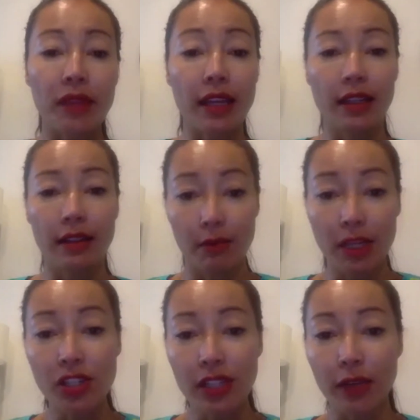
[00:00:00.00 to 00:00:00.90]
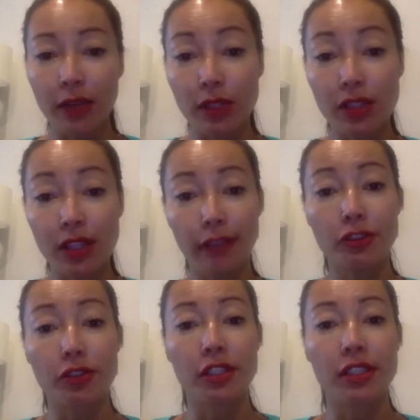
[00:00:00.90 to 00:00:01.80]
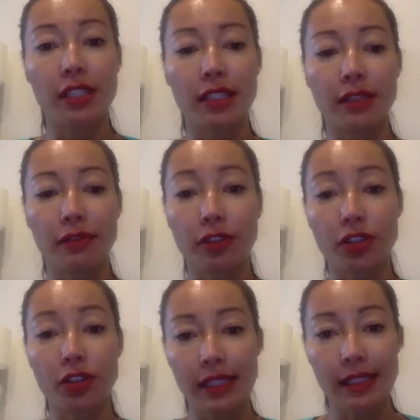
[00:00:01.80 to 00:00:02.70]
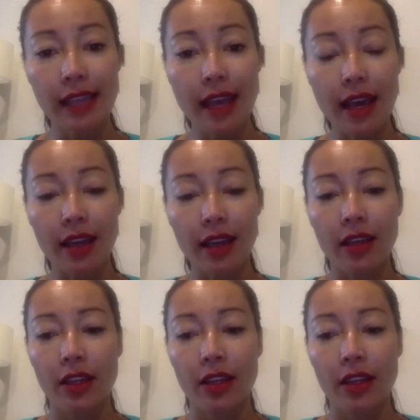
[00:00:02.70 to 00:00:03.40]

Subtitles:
And much like what Softjourn did for Girls in Tech, you